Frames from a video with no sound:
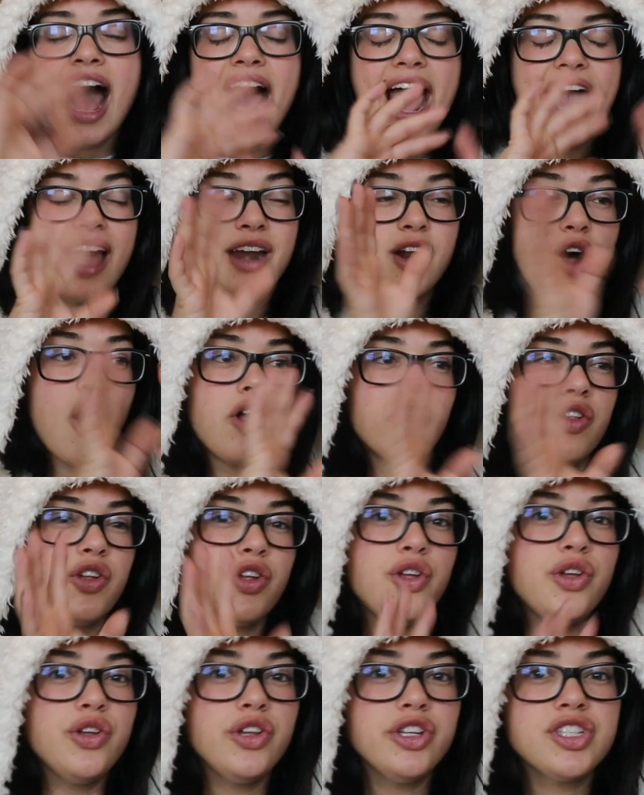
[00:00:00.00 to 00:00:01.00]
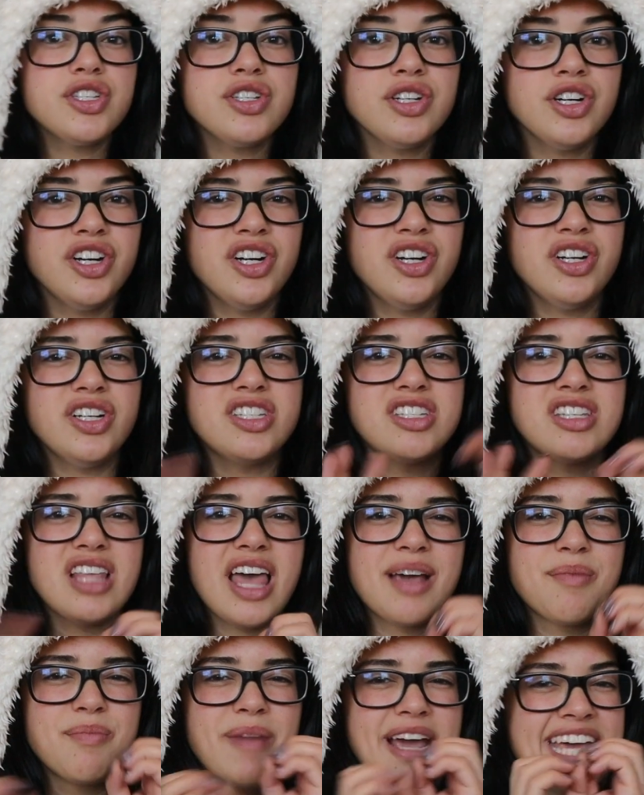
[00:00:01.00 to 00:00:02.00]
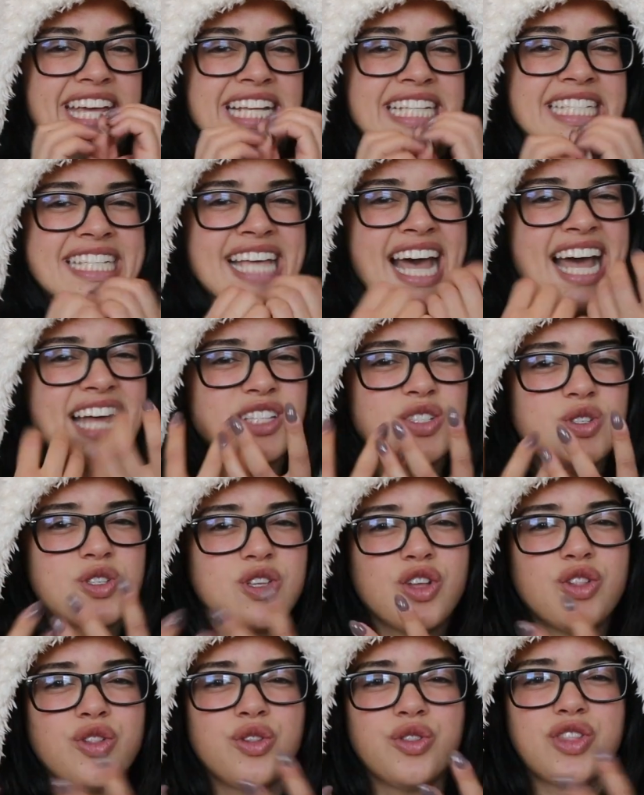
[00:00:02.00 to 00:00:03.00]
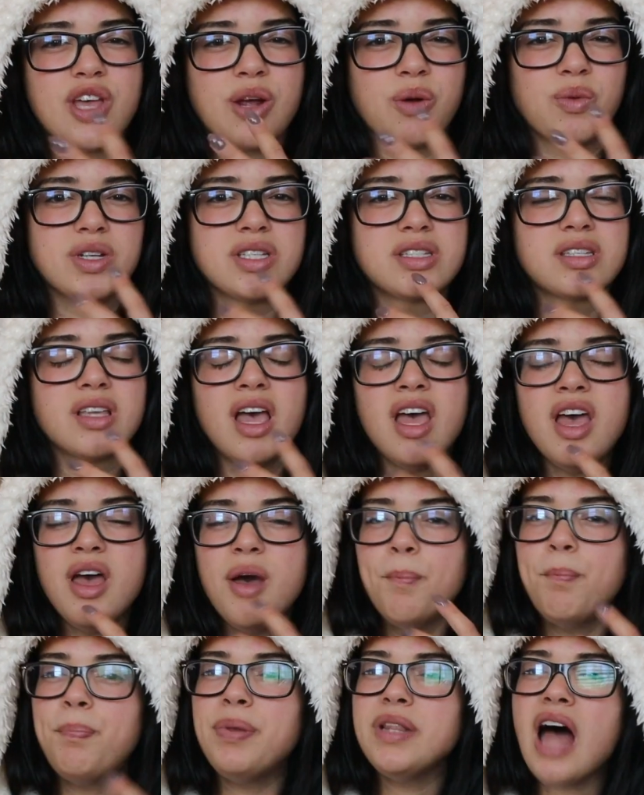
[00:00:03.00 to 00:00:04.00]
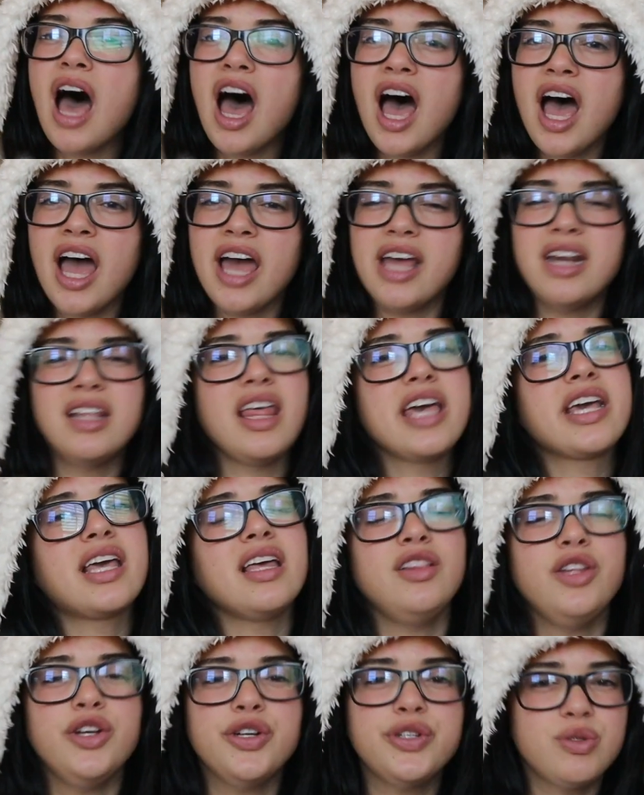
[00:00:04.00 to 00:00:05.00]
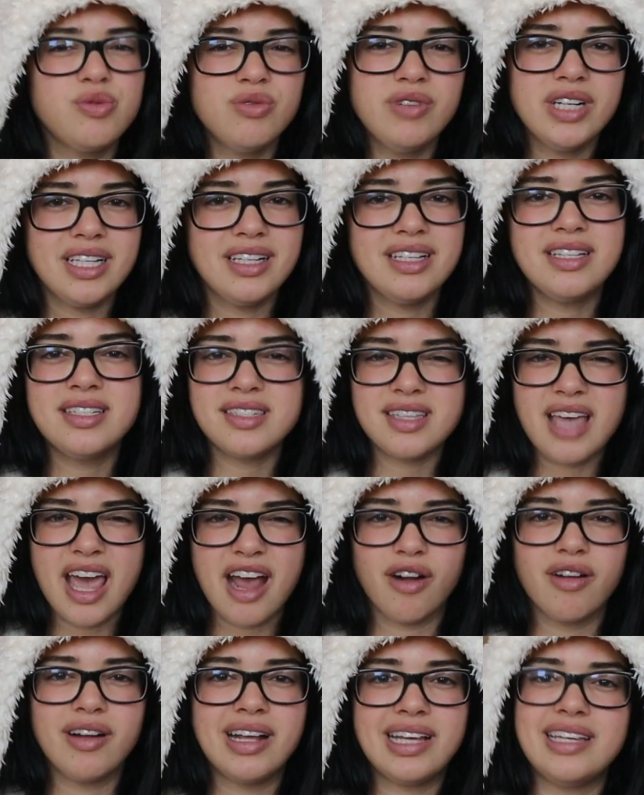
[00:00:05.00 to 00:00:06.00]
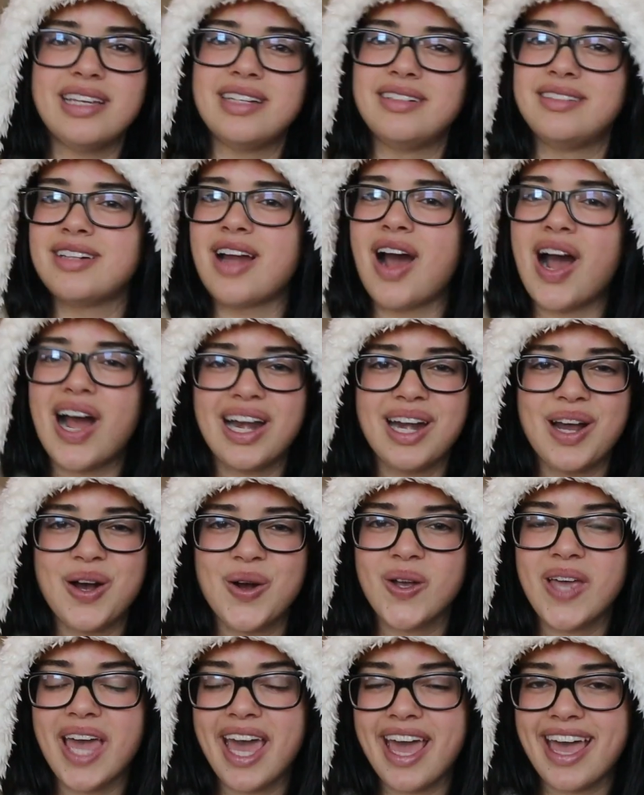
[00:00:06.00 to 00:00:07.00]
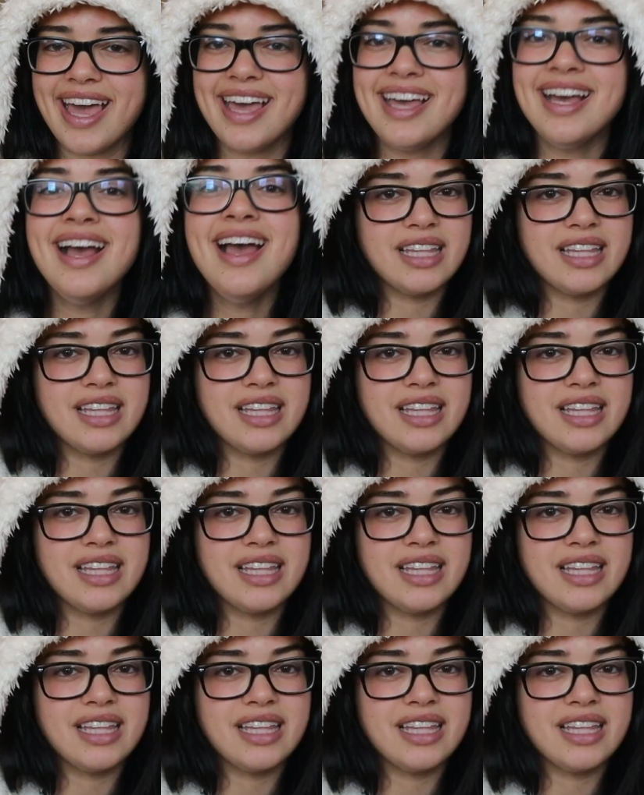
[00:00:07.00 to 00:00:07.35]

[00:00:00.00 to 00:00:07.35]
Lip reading: I had all ulcers, like my insides, there was blood, like it looked really scary and not okay.